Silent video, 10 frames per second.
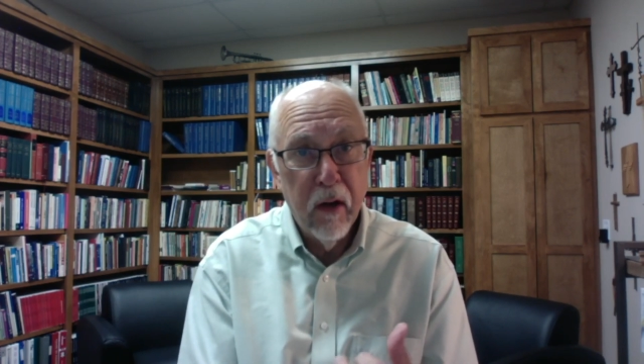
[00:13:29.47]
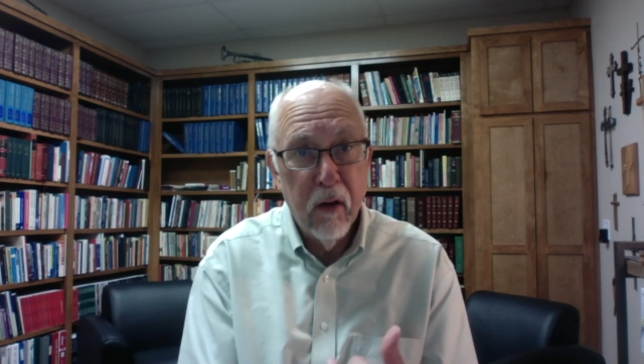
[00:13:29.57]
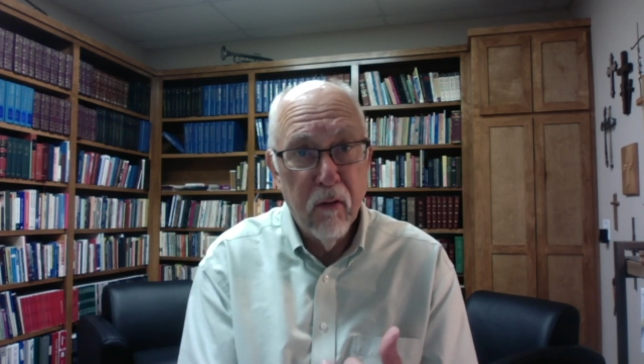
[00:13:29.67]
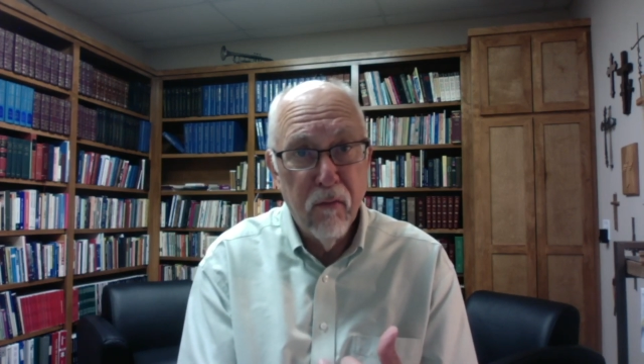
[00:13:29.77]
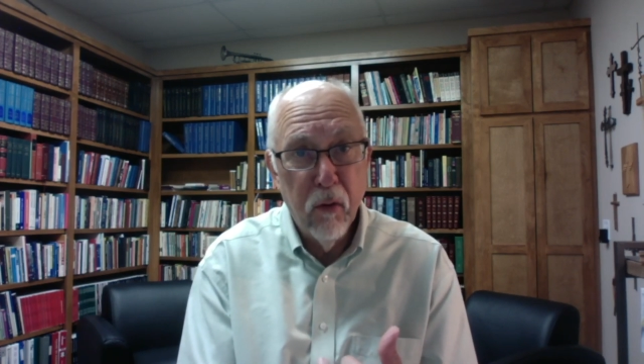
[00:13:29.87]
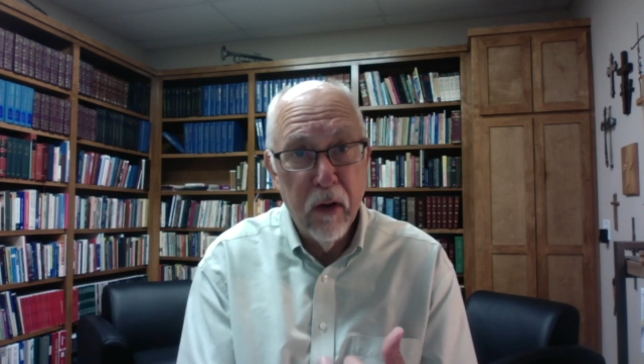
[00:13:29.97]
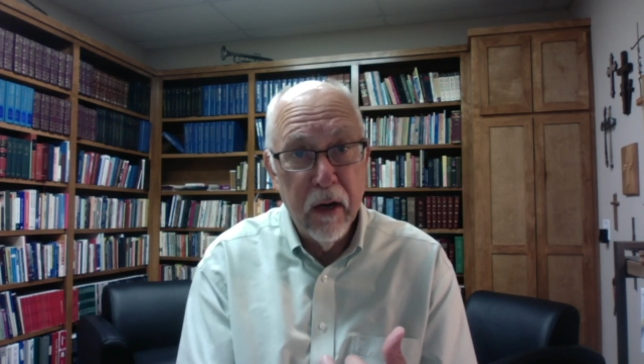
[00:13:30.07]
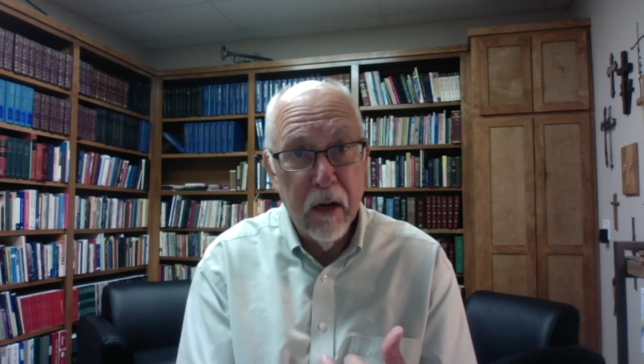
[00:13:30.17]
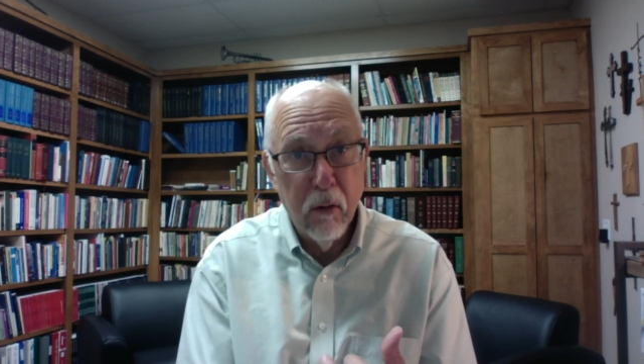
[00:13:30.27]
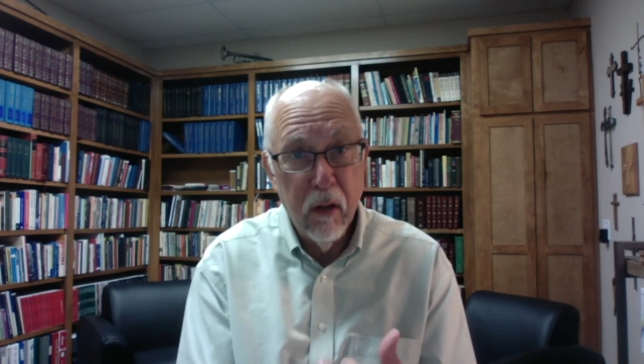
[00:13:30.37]
here for
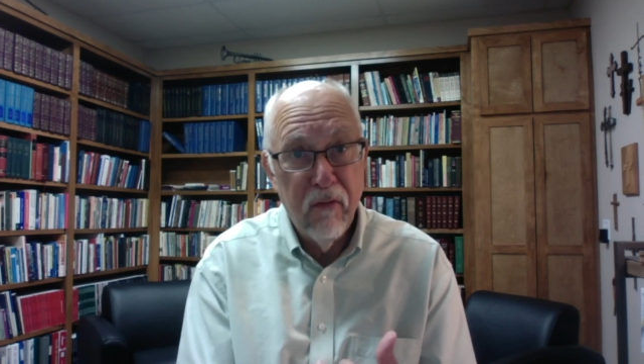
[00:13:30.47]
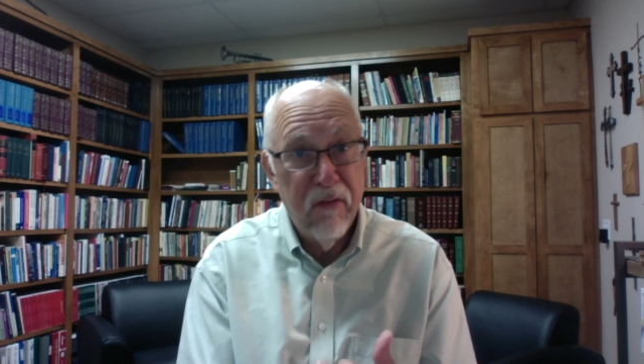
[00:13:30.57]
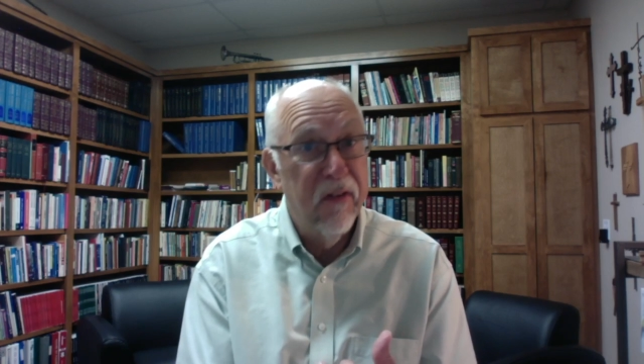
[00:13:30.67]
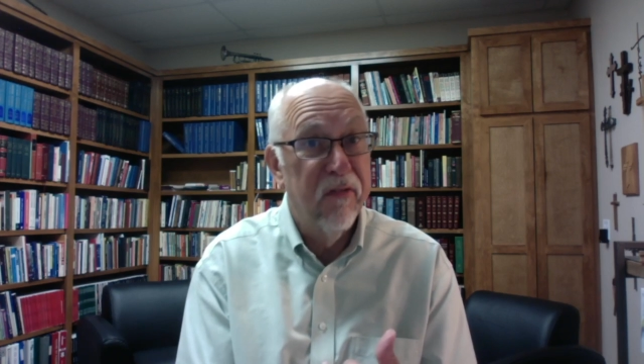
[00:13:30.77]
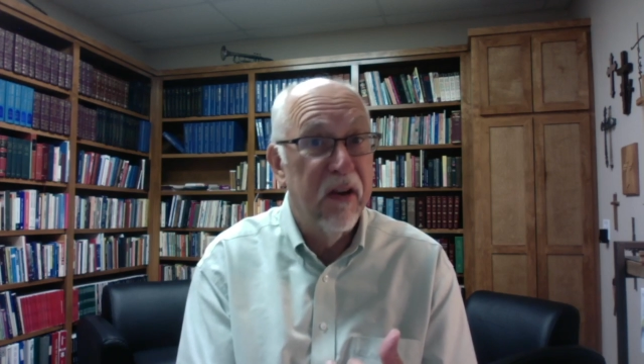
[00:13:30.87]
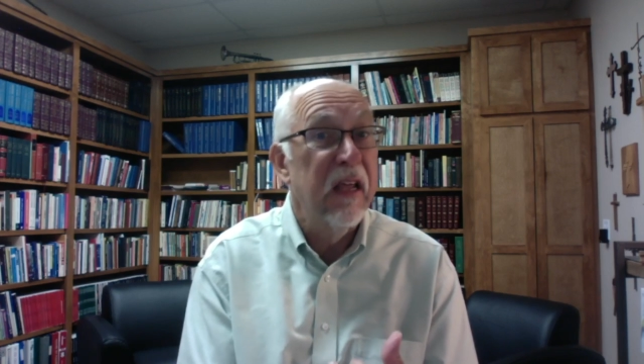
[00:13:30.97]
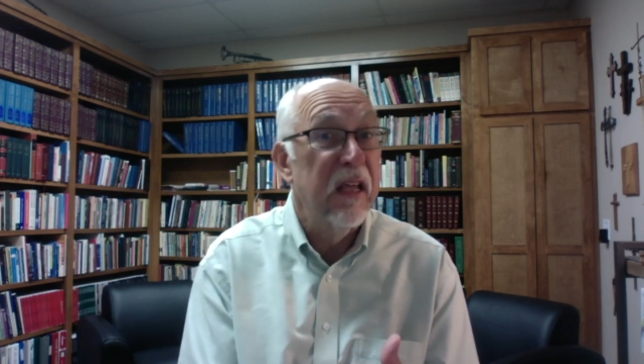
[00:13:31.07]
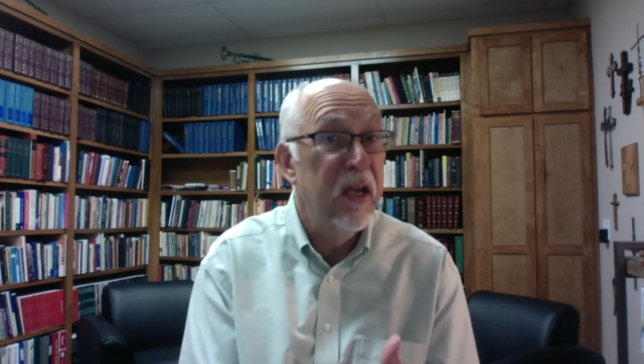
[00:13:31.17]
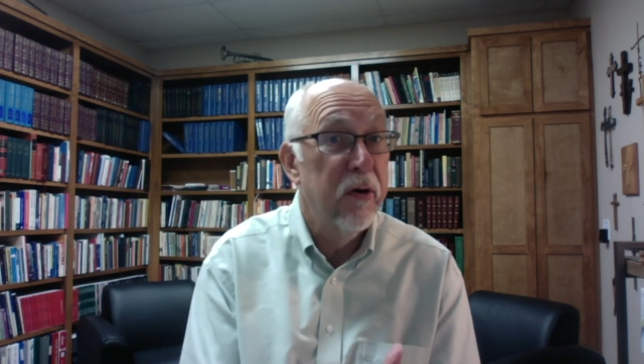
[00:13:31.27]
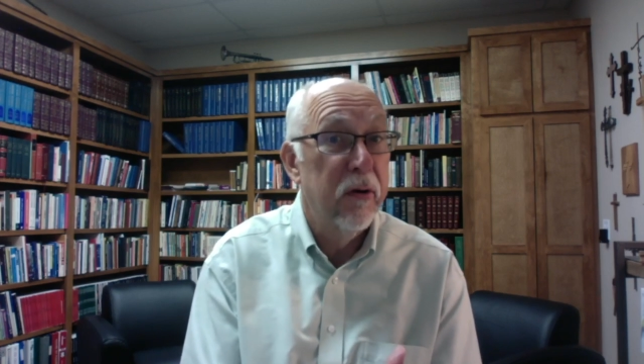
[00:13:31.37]
nearly 50
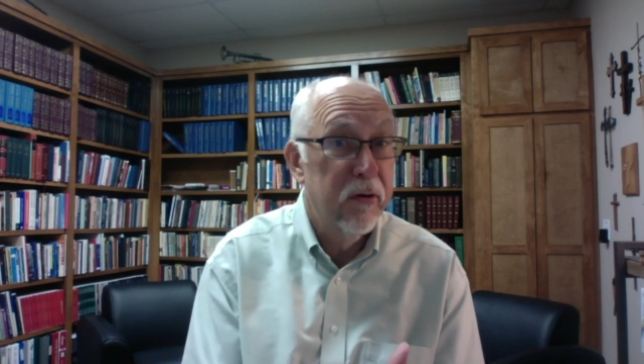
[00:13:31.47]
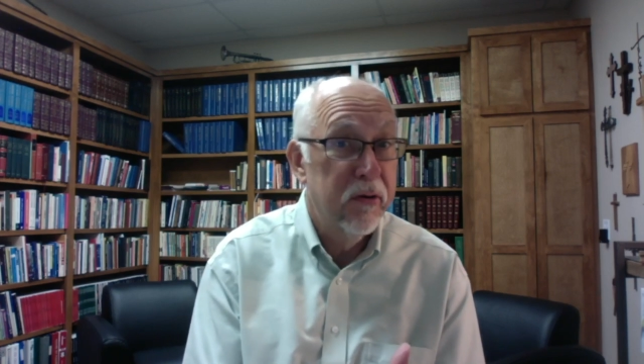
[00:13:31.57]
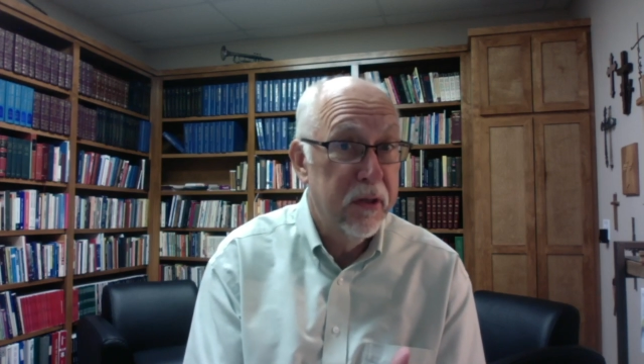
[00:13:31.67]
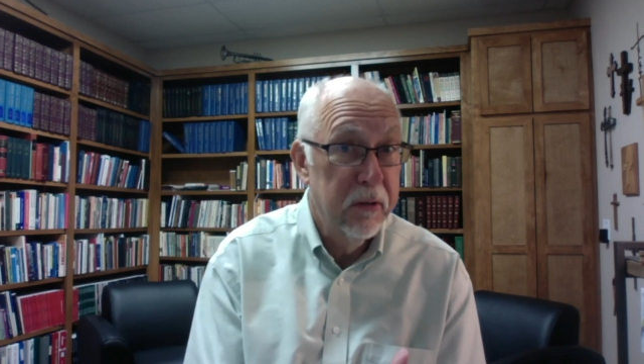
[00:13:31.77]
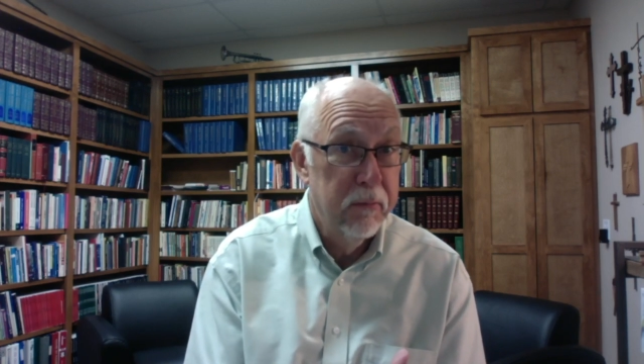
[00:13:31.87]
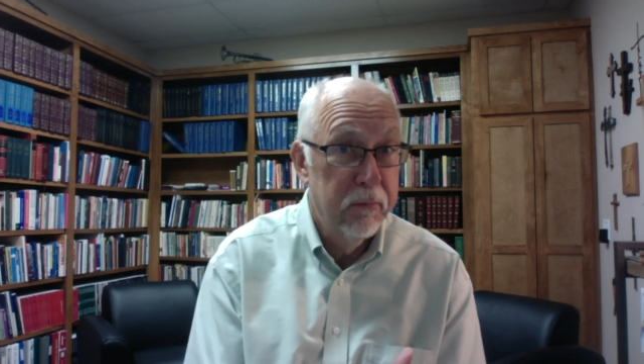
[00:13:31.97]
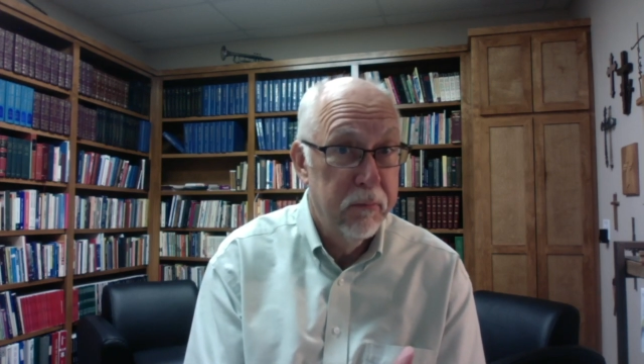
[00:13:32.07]
years.